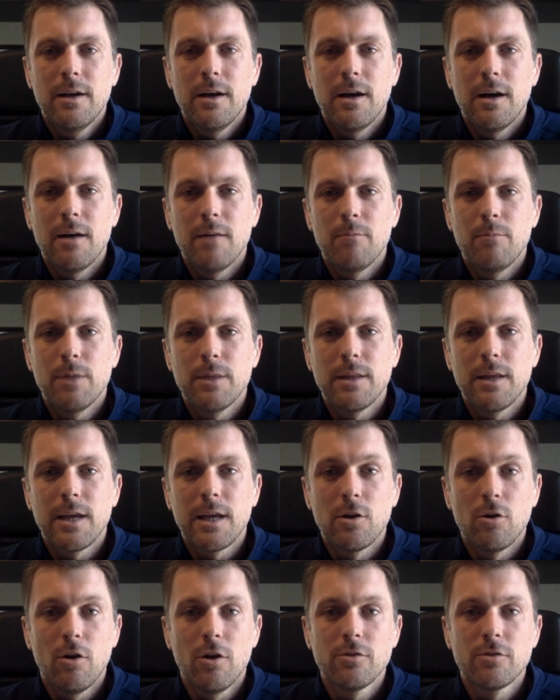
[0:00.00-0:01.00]
But they
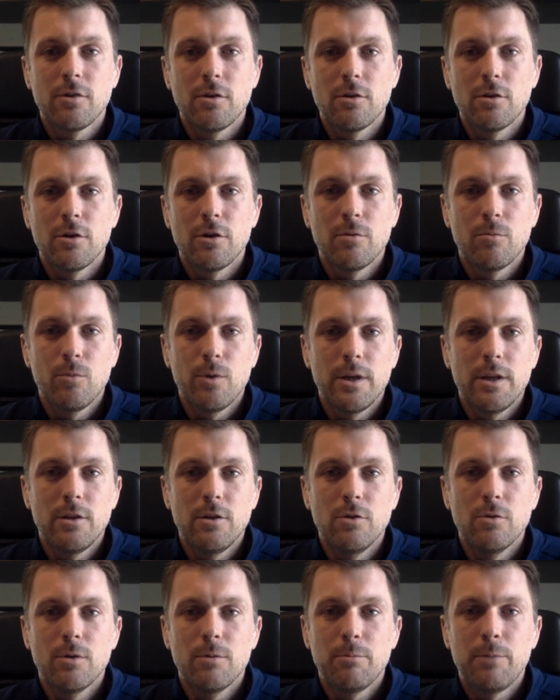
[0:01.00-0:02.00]
can also learn when
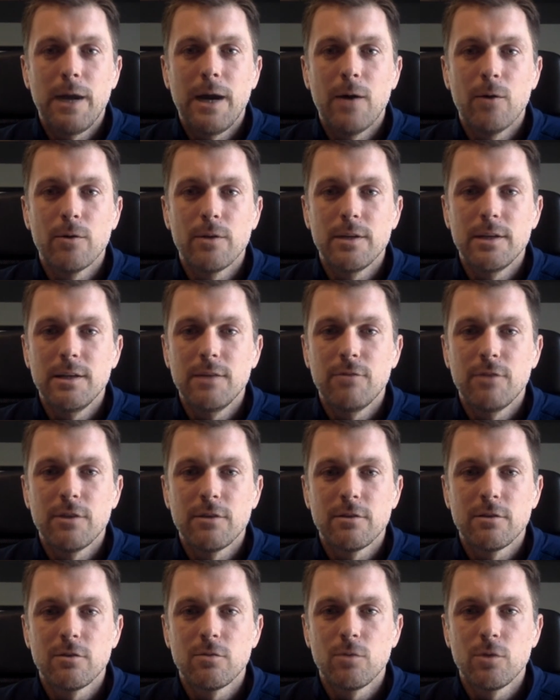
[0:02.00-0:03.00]
you empower the
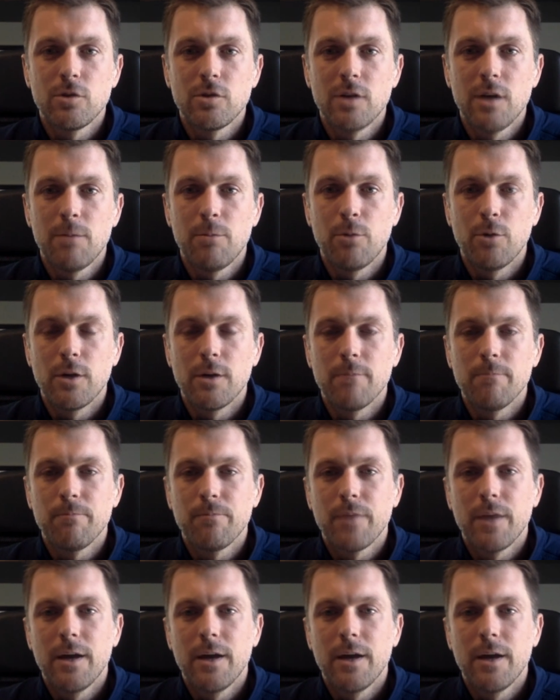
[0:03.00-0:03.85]
defense to switch it up on them.